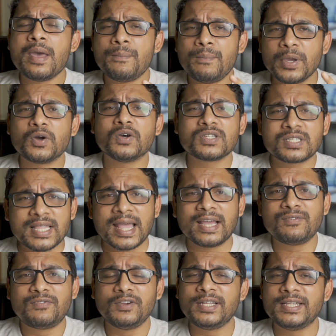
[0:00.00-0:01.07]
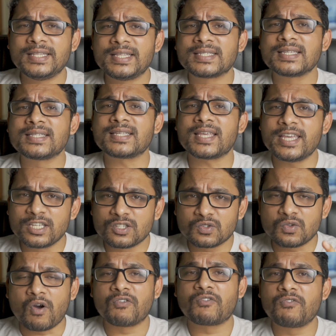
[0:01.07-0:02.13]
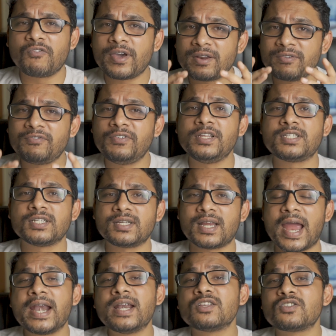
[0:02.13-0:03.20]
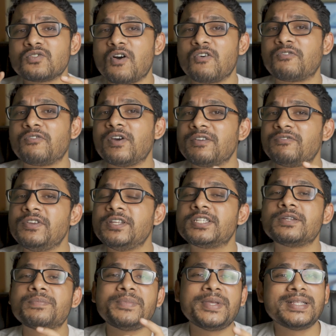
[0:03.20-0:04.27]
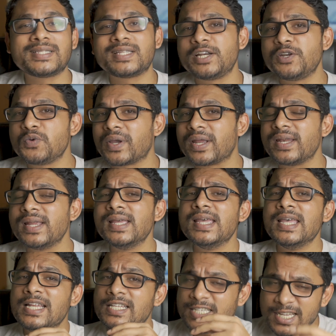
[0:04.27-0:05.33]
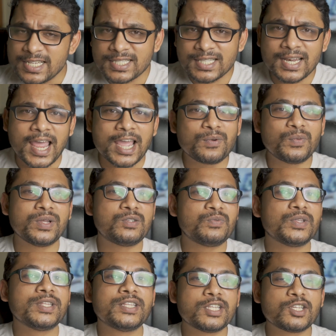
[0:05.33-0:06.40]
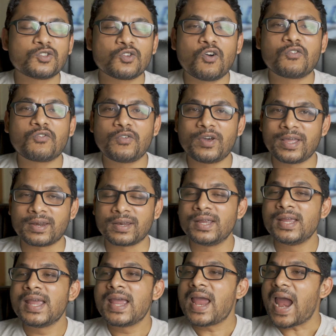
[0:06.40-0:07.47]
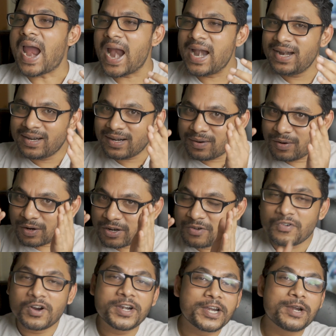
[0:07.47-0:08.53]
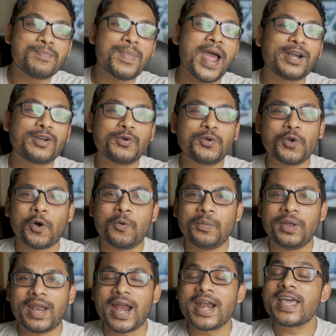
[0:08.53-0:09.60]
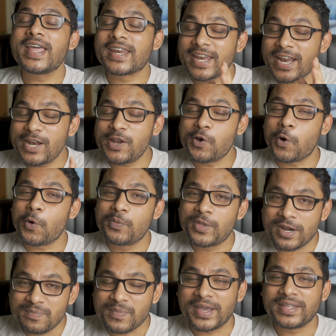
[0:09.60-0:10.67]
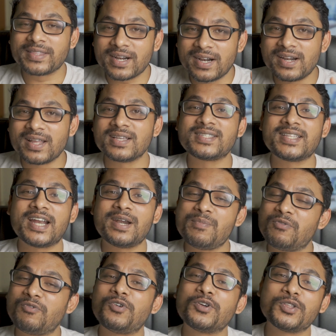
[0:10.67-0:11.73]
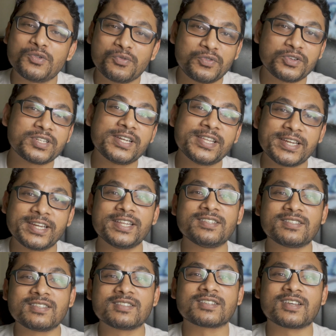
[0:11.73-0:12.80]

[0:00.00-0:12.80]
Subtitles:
because thankfully this is a software feature, and a software feature means that you can change the language within the software and revert it back to normal. And I really hope that Mahindra does that before they officially release this